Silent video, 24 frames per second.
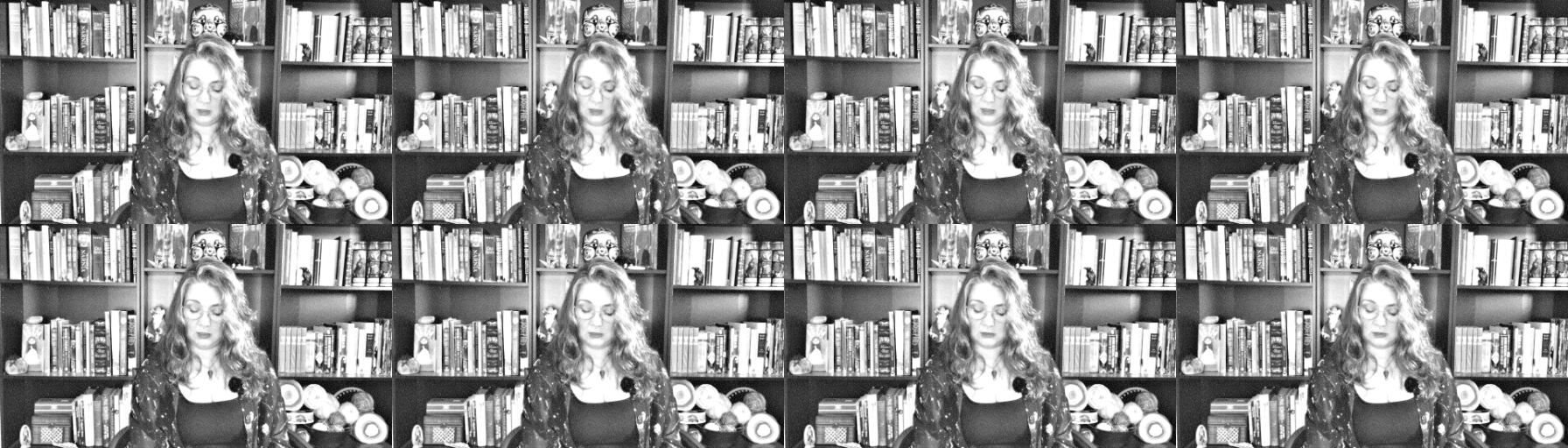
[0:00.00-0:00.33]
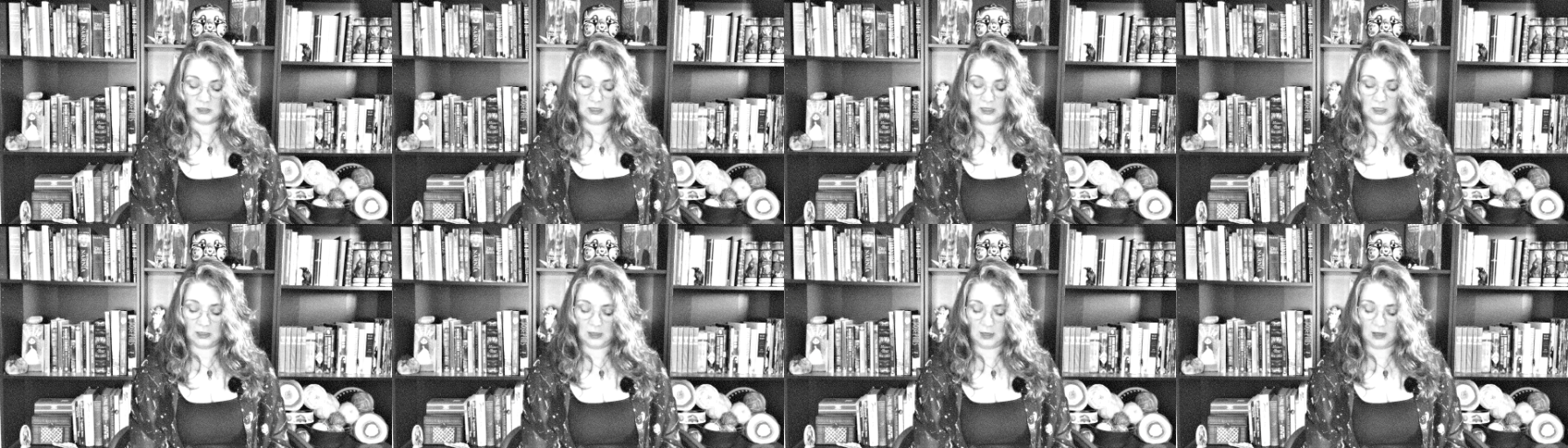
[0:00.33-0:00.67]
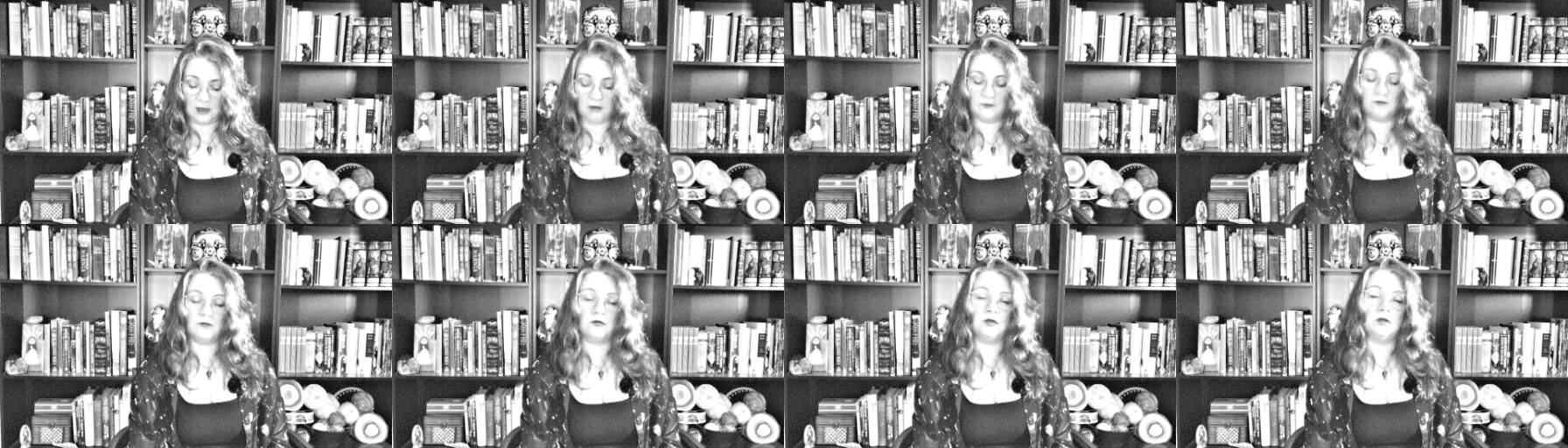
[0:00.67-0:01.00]
and take
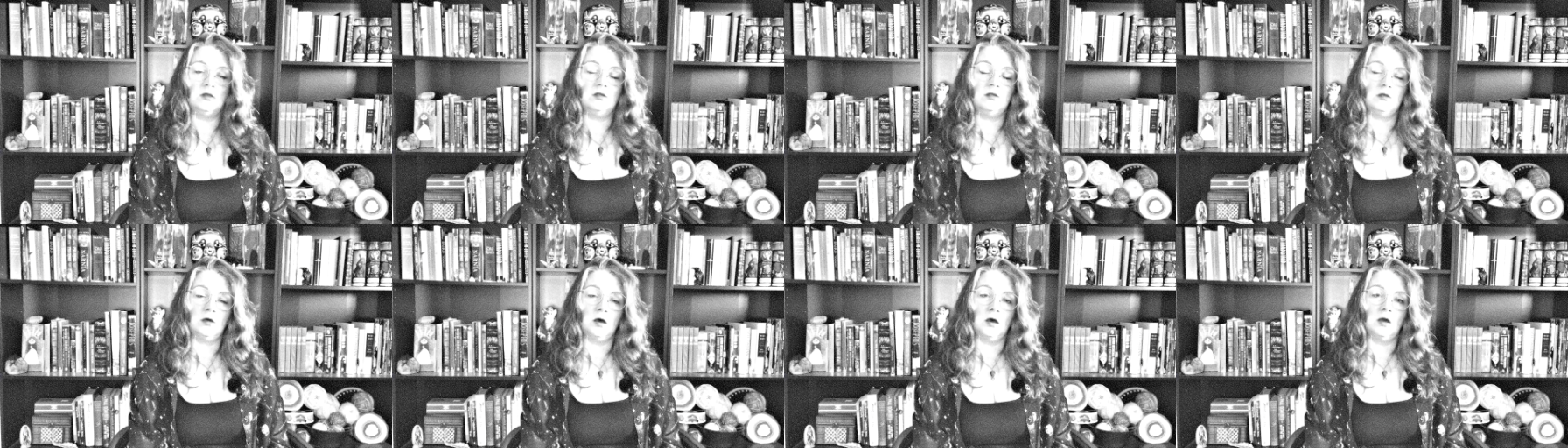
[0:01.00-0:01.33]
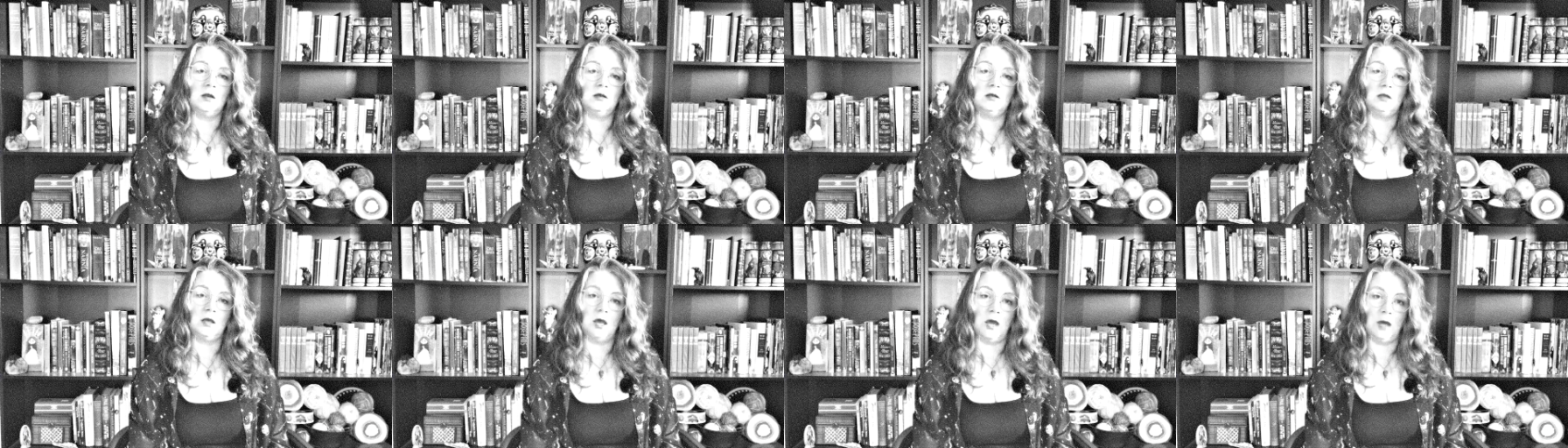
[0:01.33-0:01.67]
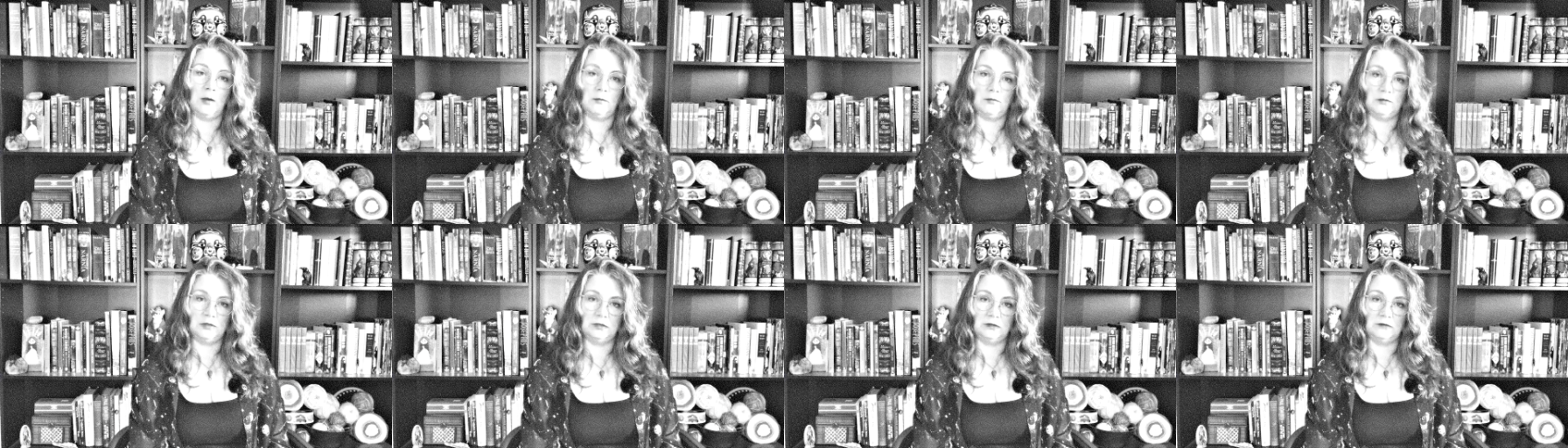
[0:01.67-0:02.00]
every thought
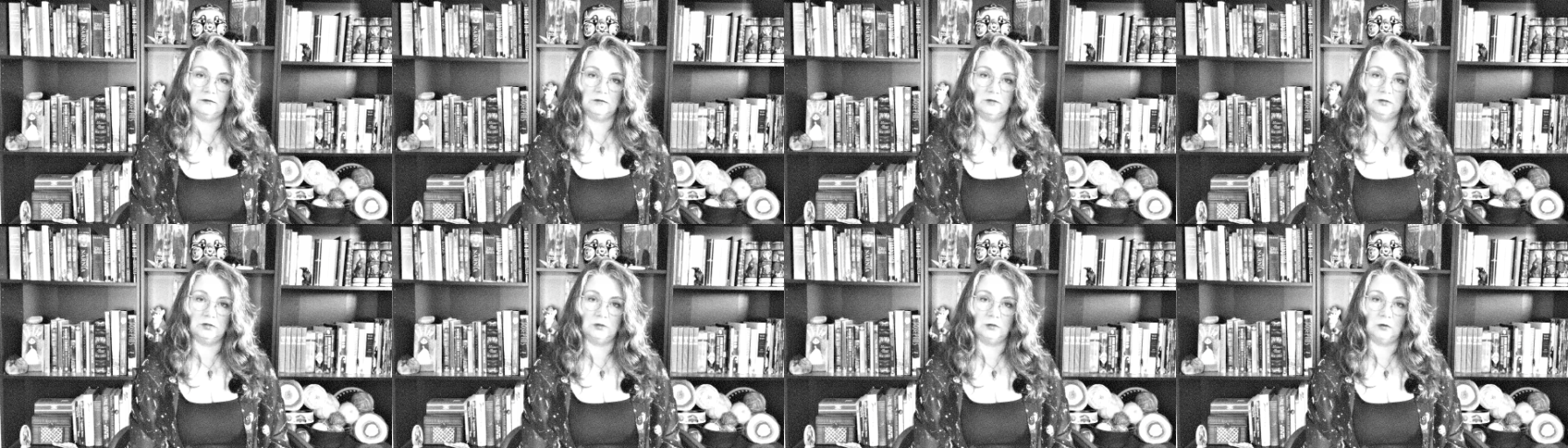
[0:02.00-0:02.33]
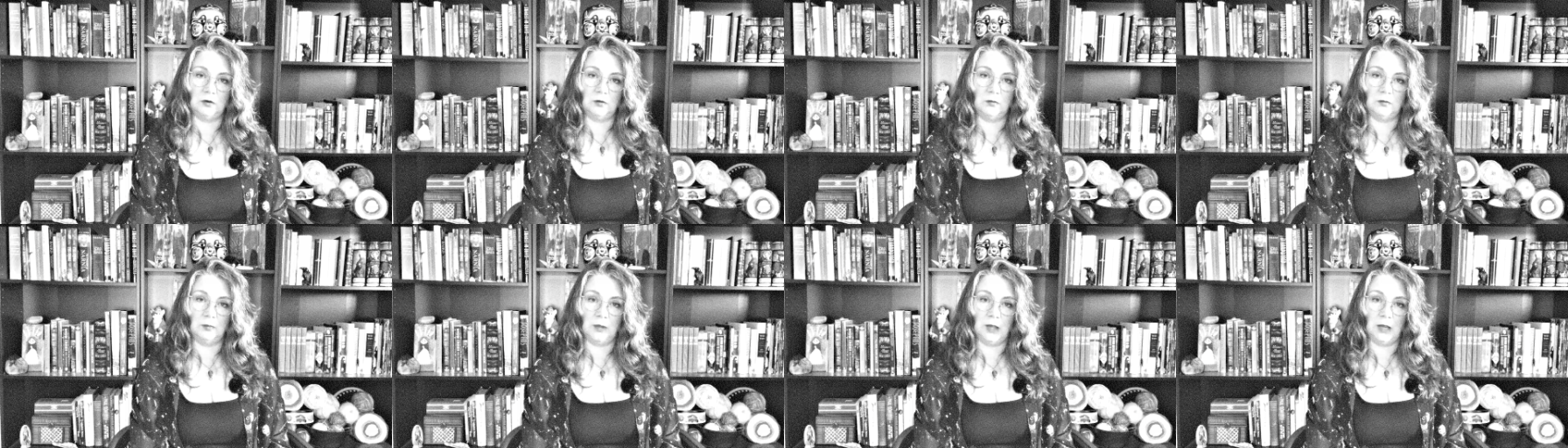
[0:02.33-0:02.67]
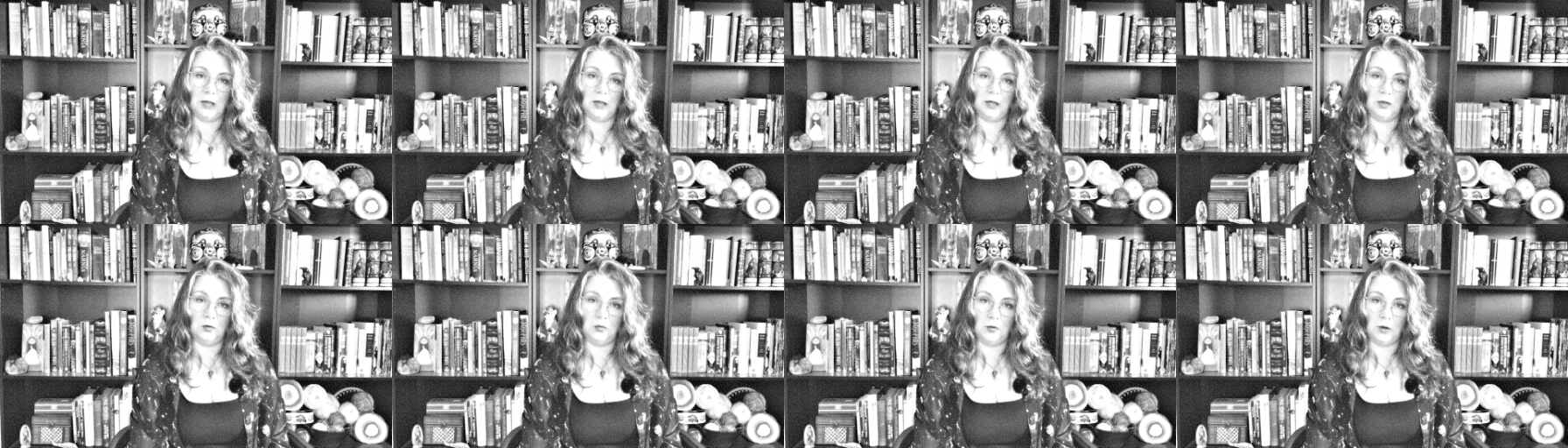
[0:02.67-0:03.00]
captive to
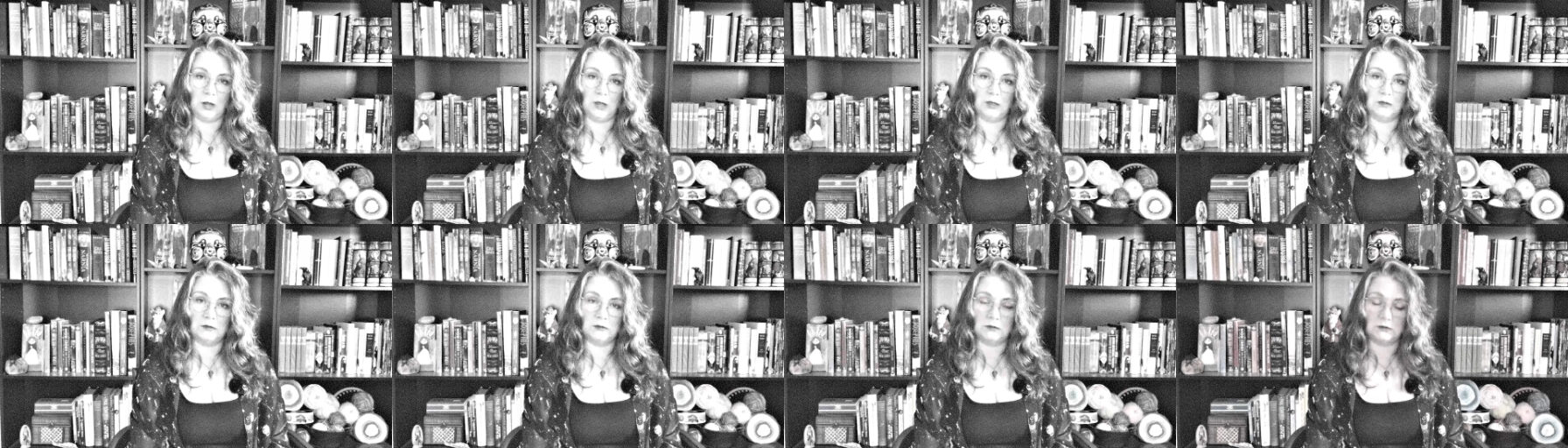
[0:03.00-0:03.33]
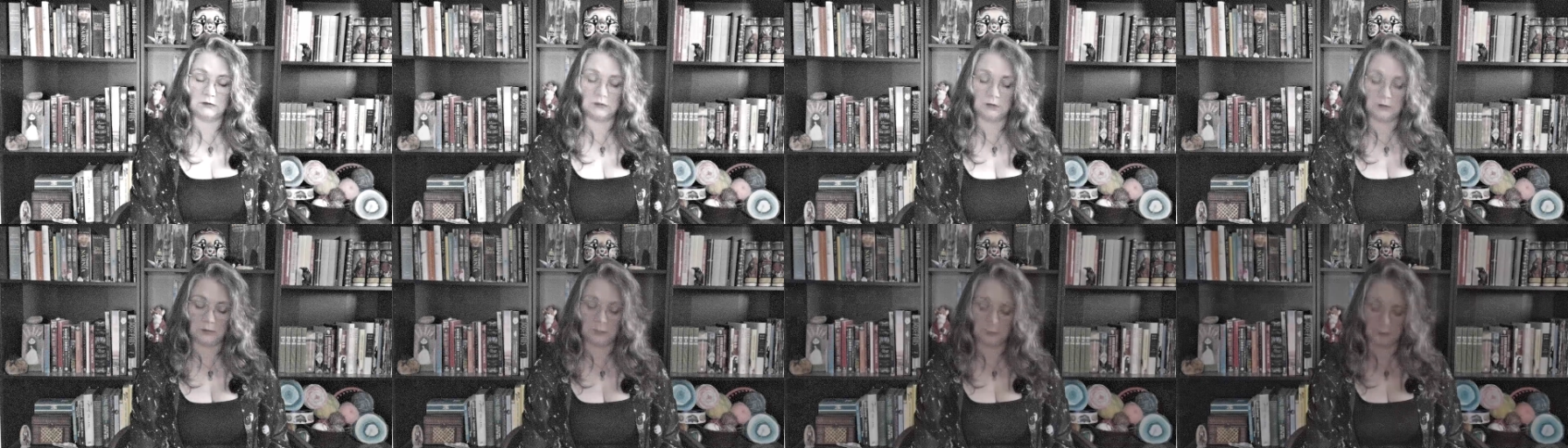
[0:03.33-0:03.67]
obey Christ.